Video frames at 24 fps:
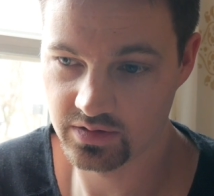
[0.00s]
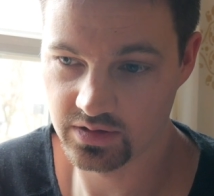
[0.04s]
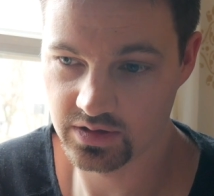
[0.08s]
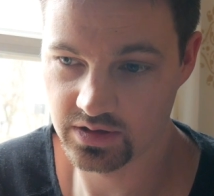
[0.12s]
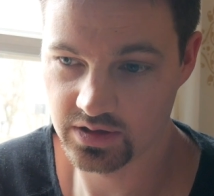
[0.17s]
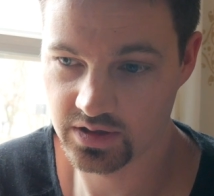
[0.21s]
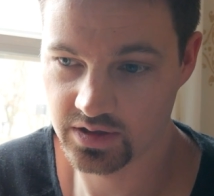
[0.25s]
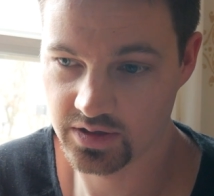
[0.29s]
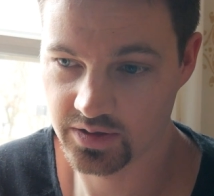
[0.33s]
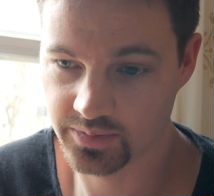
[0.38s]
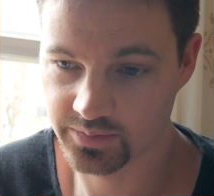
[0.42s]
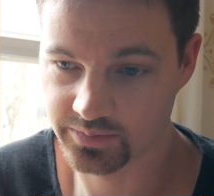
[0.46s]

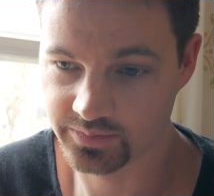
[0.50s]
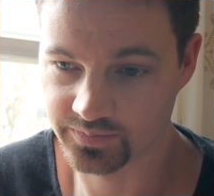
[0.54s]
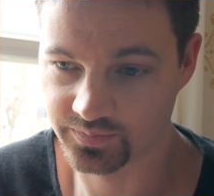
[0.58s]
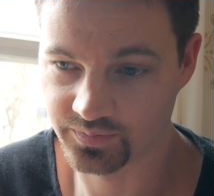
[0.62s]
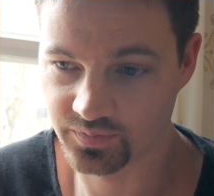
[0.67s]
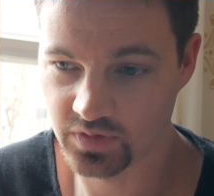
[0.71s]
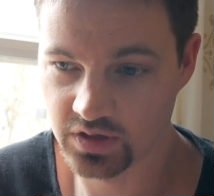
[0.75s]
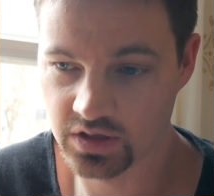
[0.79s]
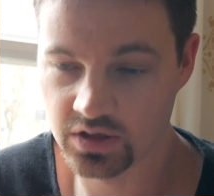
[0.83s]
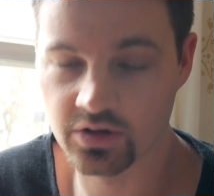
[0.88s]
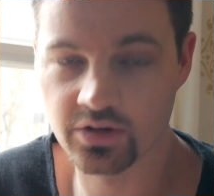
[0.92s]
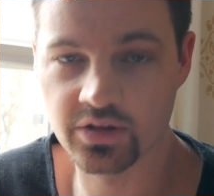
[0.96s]

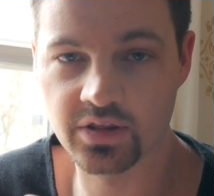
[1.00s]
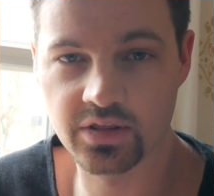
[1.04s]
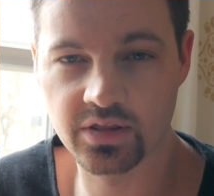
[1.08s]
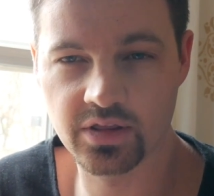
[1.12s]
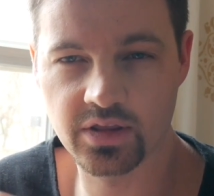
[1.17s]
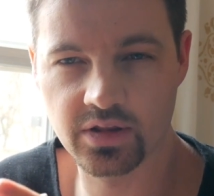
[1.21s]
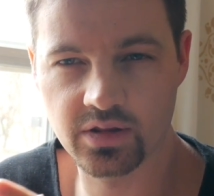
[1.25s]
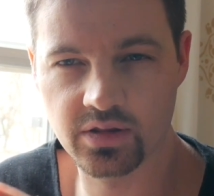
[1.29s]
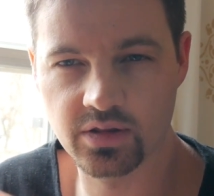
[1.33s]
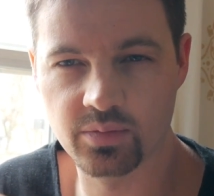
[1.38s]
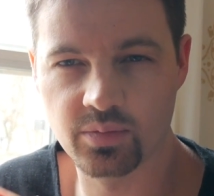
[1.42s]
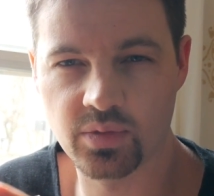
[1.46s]
you know,
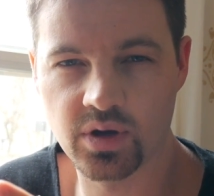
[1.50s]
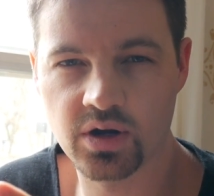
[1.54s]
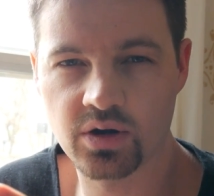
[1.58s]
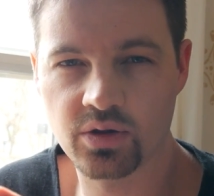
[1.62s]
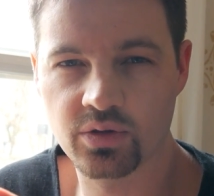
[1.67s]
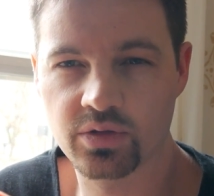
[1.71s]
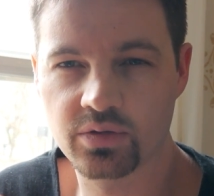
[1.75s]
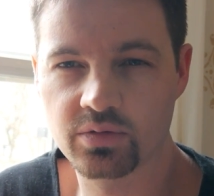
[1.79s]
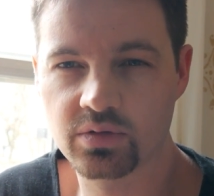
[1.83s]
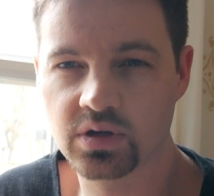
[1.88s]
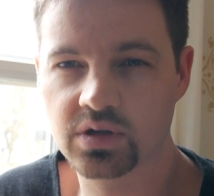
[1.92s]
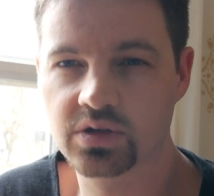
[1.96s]
the Model
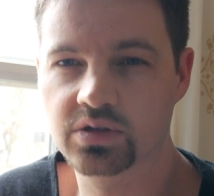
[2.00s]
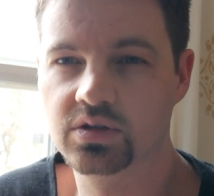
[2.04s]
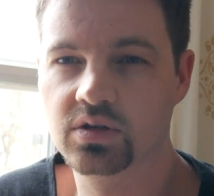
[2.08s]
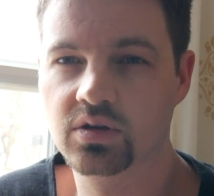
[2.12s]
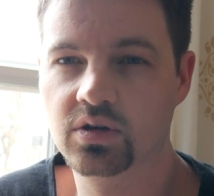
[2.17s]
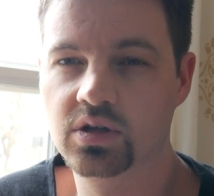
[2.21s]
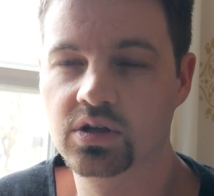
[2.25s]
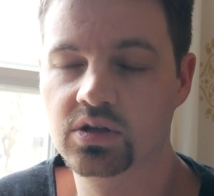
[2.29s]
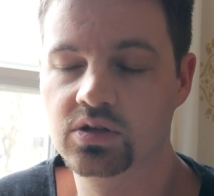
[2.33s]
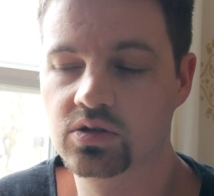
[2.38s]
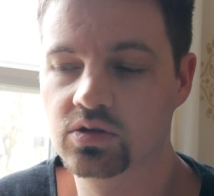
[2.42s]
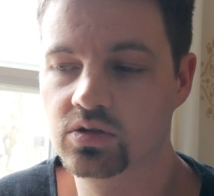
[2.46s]
3 is
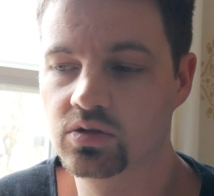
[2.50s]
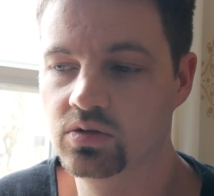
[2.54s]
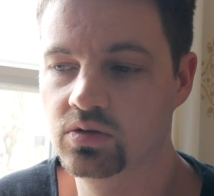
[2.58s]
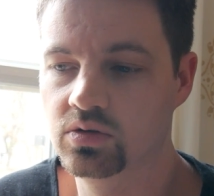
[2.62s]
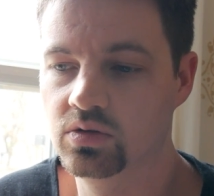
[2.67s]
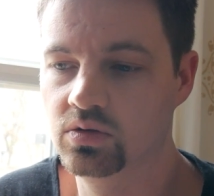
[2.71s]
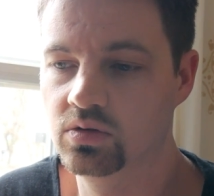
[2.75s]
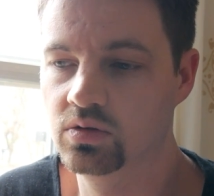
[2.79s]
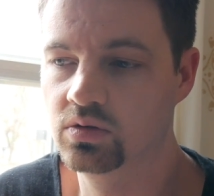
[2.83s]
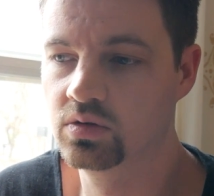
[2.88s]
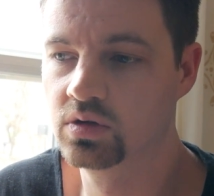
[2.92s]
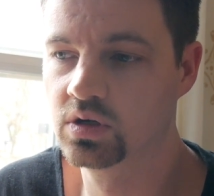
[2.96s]
going
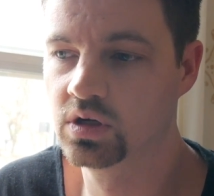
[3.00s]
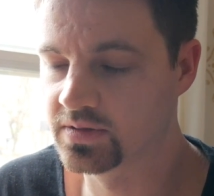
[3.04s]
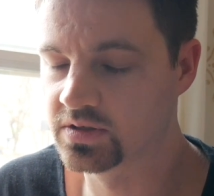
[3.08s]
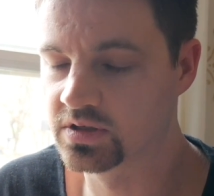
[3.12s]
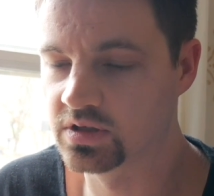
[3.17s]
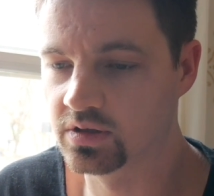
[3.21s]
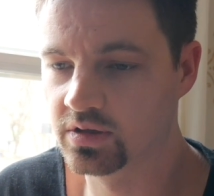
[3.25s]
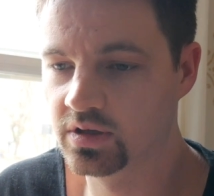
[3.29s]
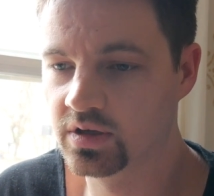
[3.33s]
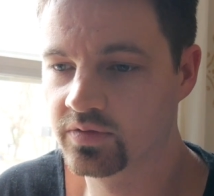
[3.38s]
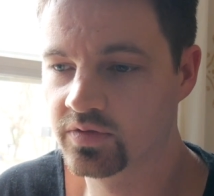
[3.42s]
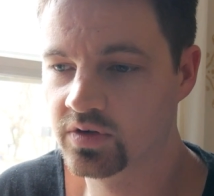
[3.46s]
to
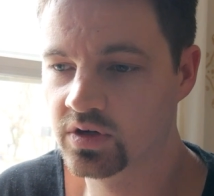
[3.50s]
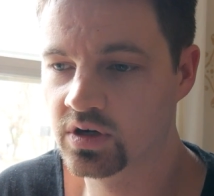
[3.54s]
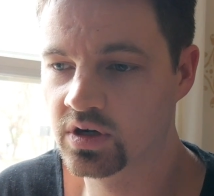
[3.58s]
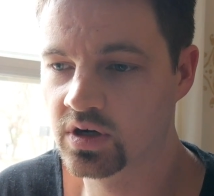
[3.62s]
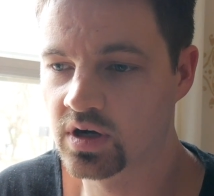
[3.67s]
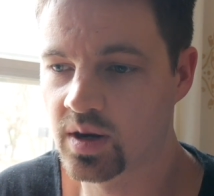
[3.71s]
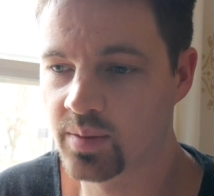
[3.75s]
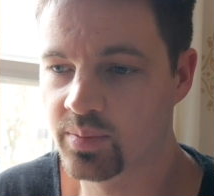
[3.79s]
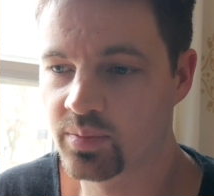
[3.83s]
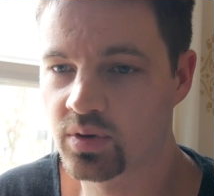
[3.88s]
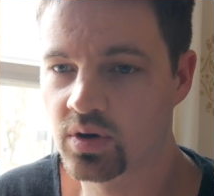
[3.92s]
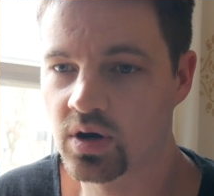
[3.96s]
deliver
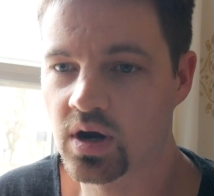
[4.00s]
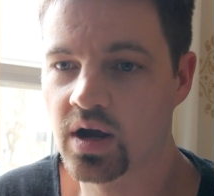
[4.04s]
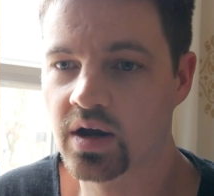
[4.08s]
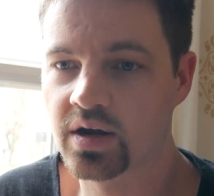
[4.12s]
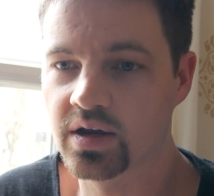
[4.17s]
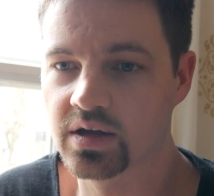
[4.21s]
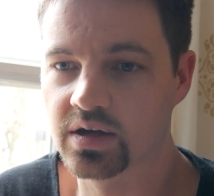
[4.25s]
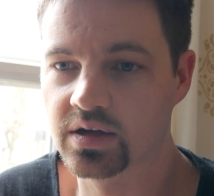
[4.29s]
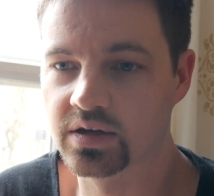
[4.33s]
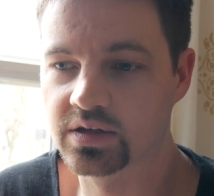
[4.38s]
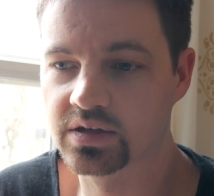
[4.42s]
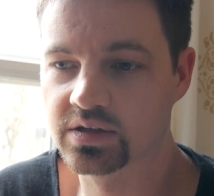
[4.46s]
a
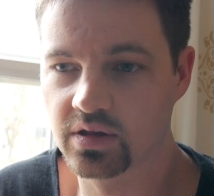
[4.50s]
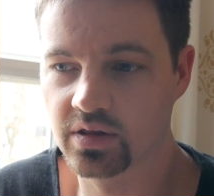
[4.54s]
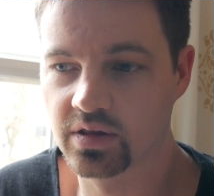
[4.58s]
product